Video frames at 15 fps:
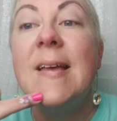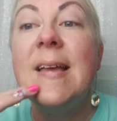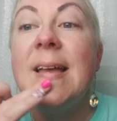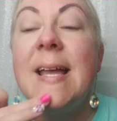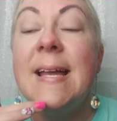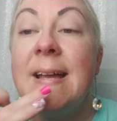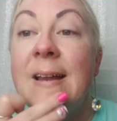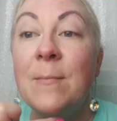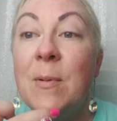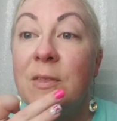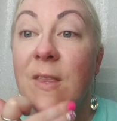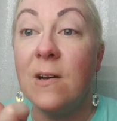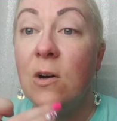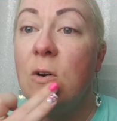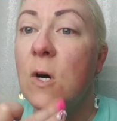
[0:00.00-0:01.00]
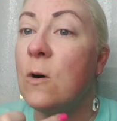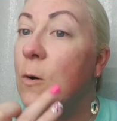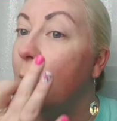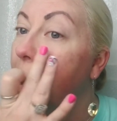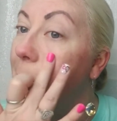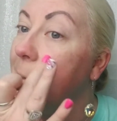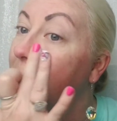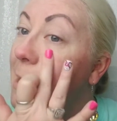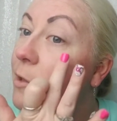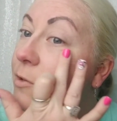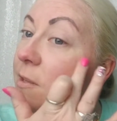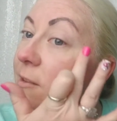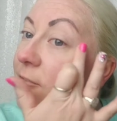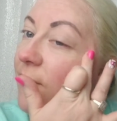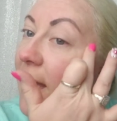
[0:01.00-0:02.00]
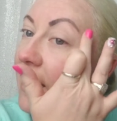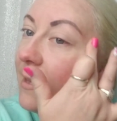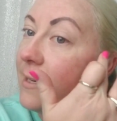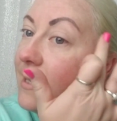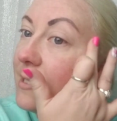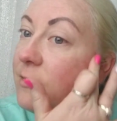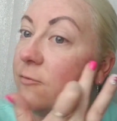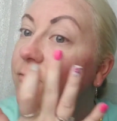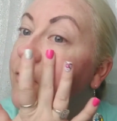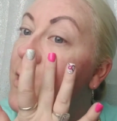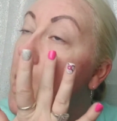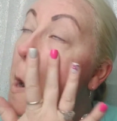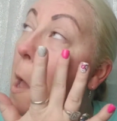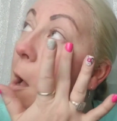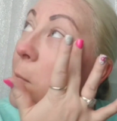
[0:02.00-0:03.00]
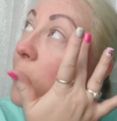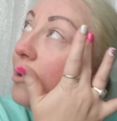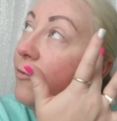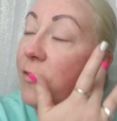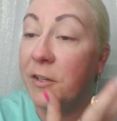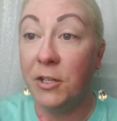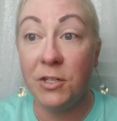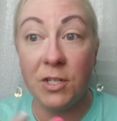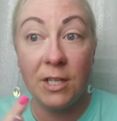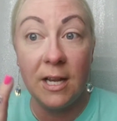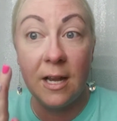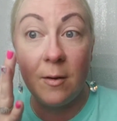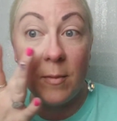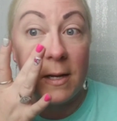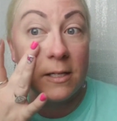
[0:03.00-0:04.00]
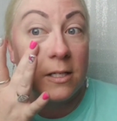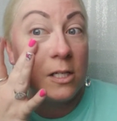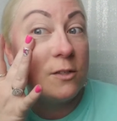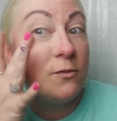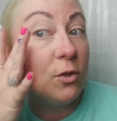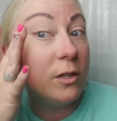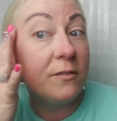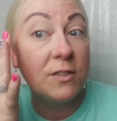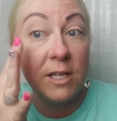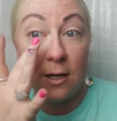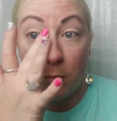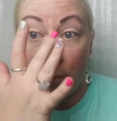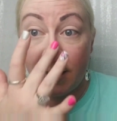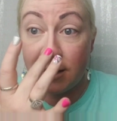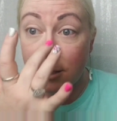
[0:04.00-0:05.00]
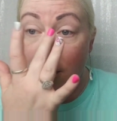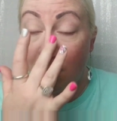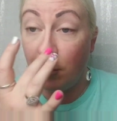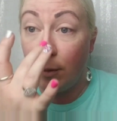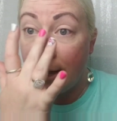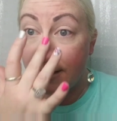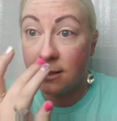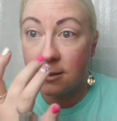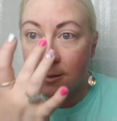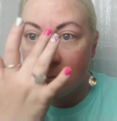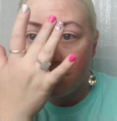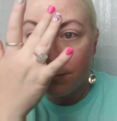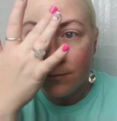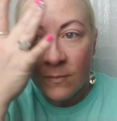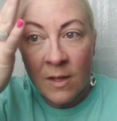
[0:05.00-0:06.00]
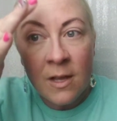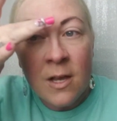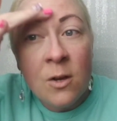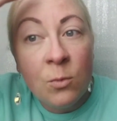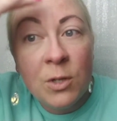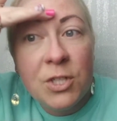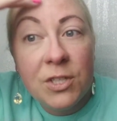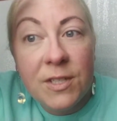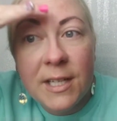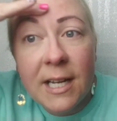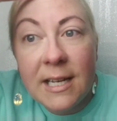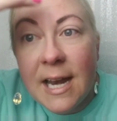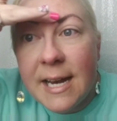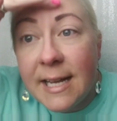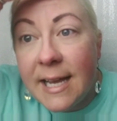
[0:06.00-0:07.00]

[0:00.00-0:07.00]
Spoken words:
But the whole, I mean, other than the fact that it's phenomenal for your skin because it's full of Cineplex complex, which is a kinetic